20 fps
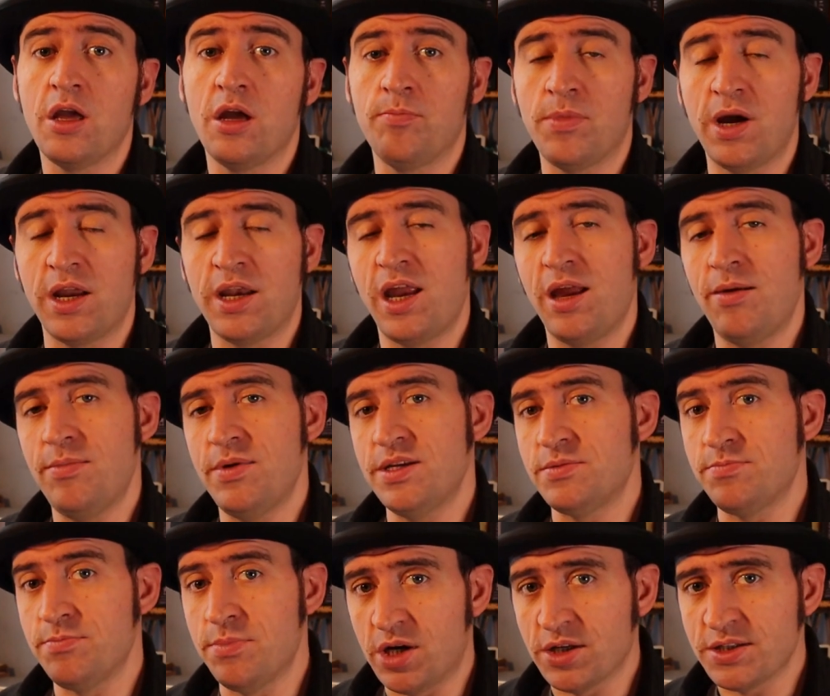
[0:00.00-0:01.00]
My name
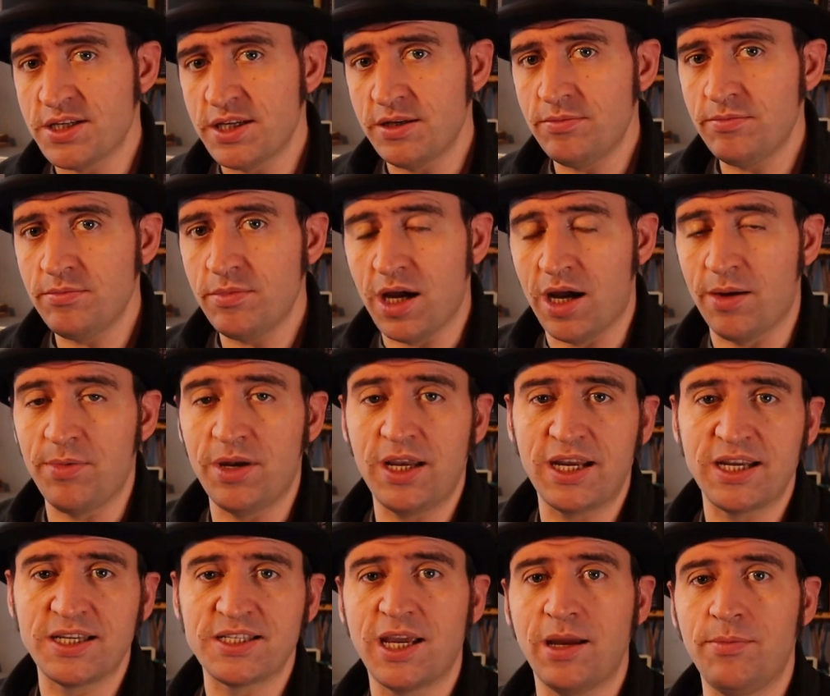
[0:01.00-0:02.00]
is Martin. I'm an
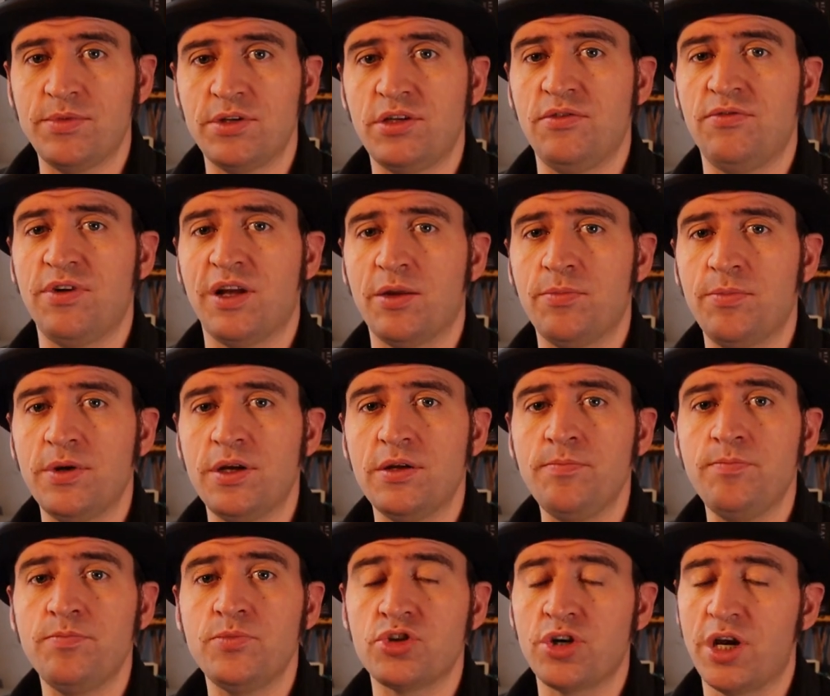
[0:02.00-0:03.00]
Inkscape
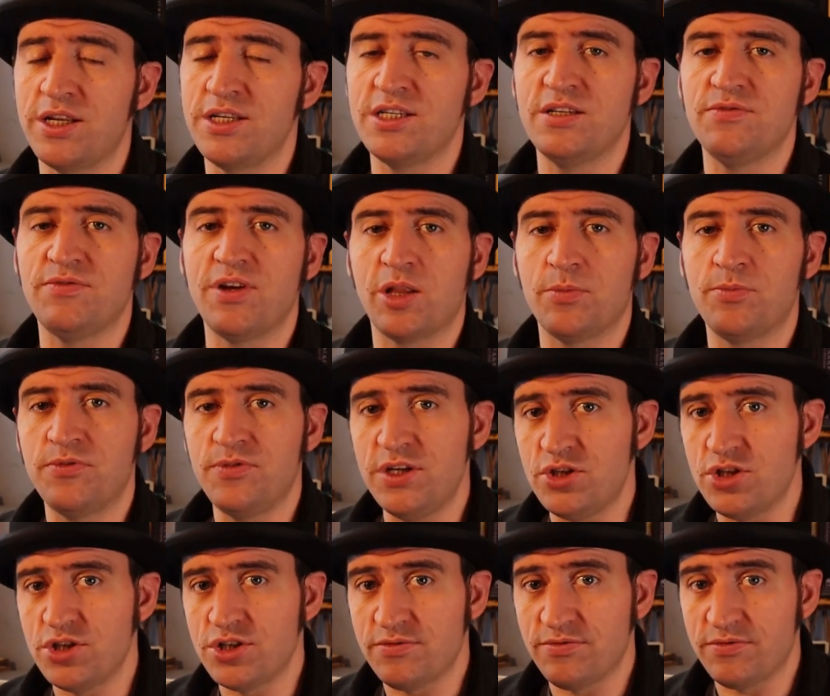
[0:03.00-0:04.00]
developer trying to develop
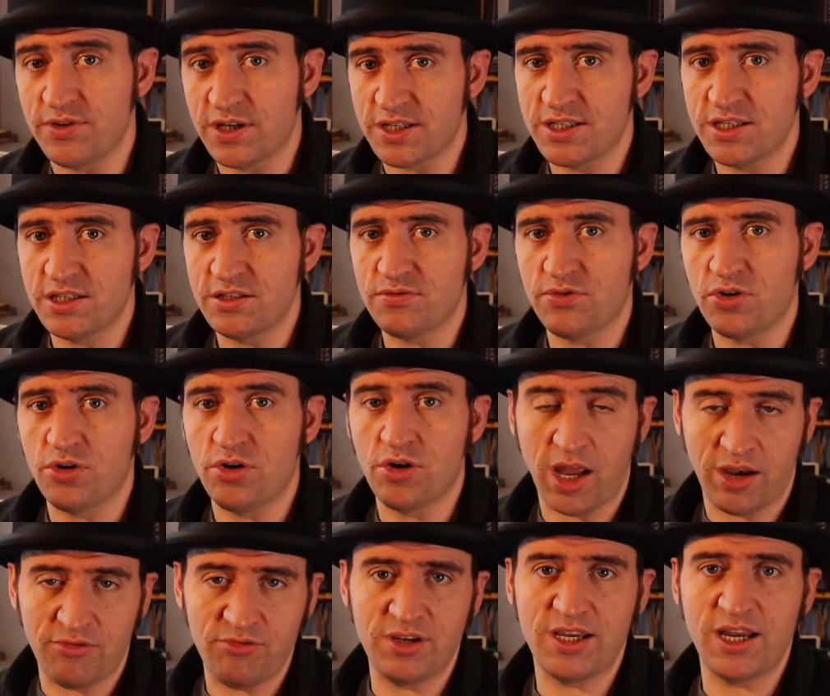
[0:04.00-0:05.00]
features and fixes
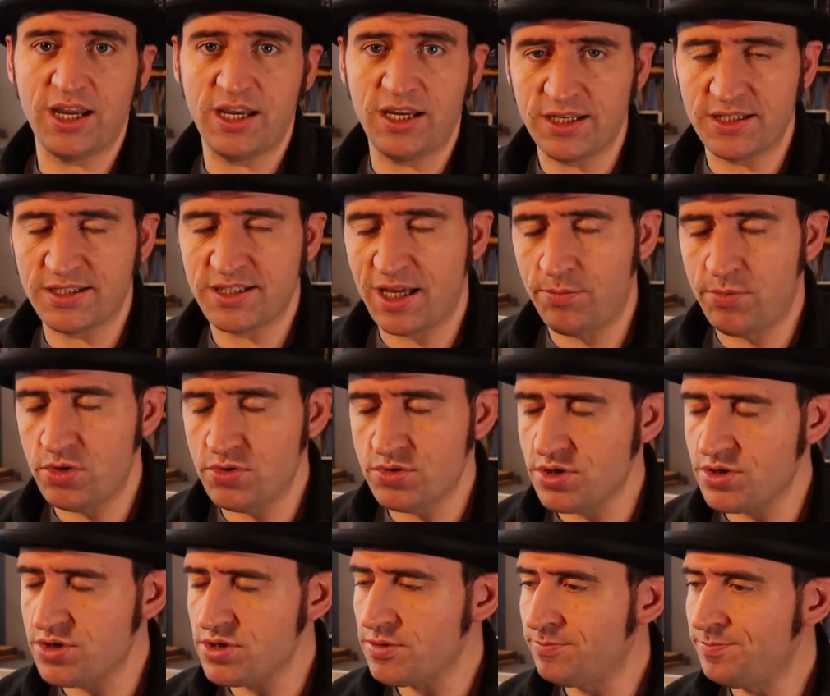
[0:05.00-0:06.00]
for everyday Inkscape
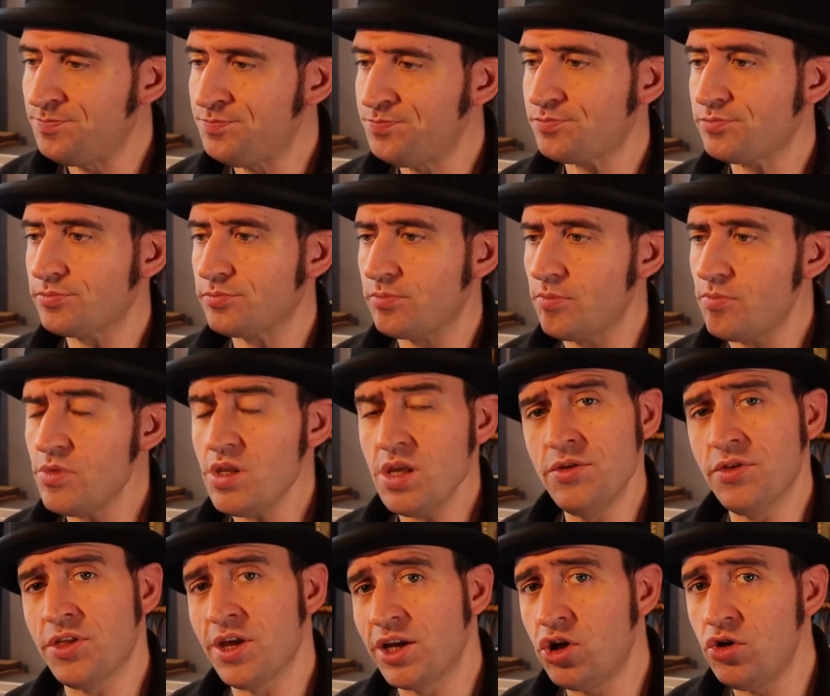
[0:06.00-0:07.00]
users.
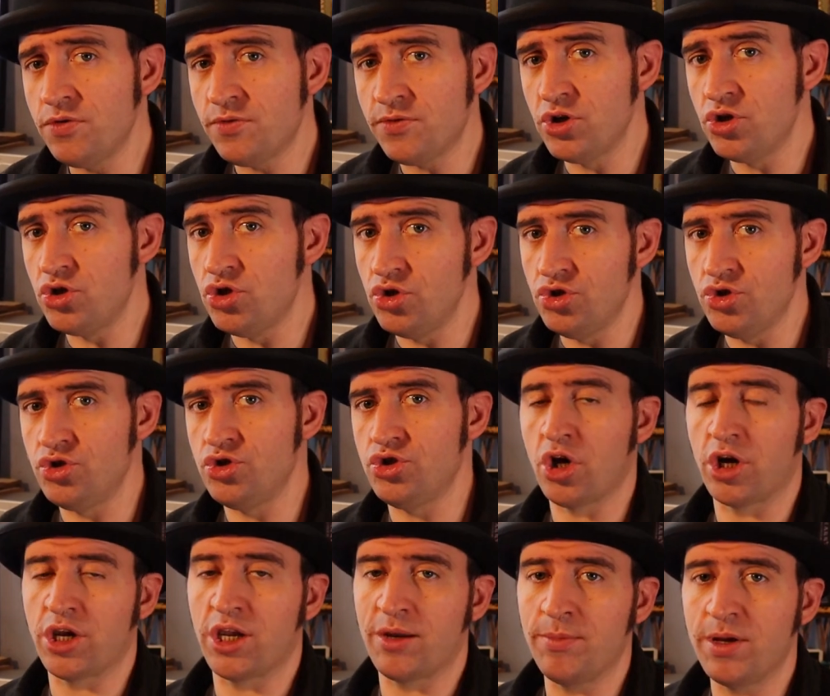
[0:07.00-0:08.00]
Thank you for
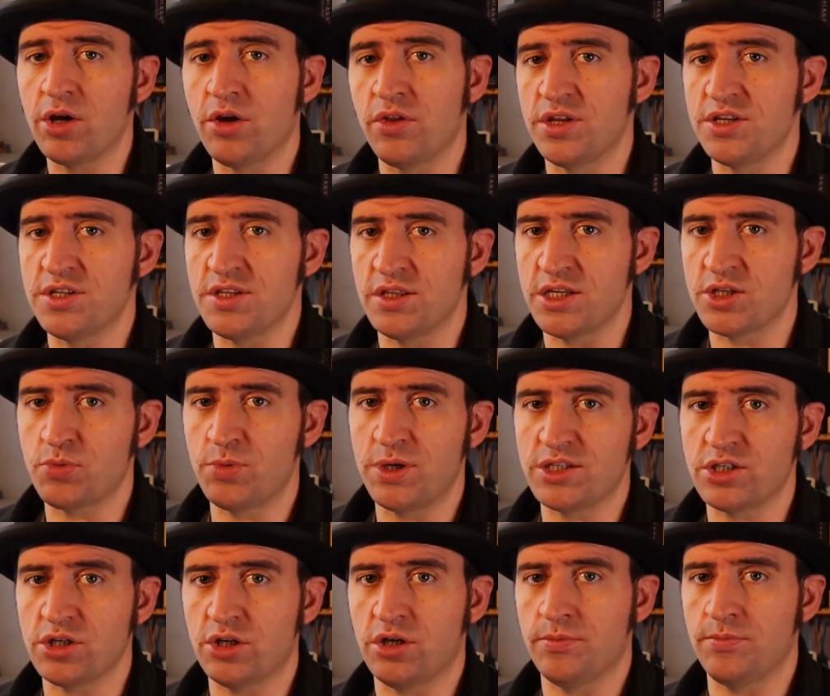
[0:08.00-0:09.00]
joining me on this
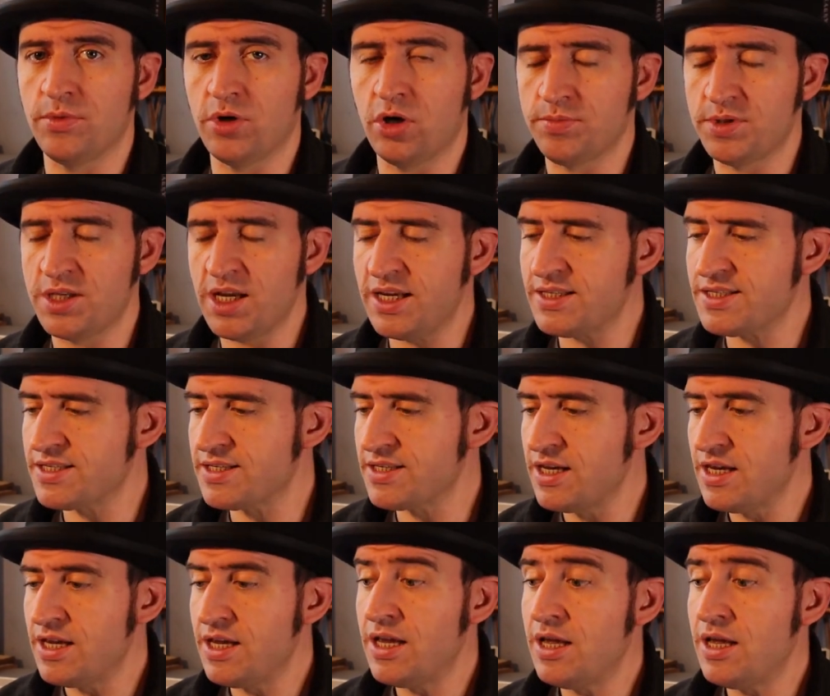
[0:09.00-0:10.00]
week's updates.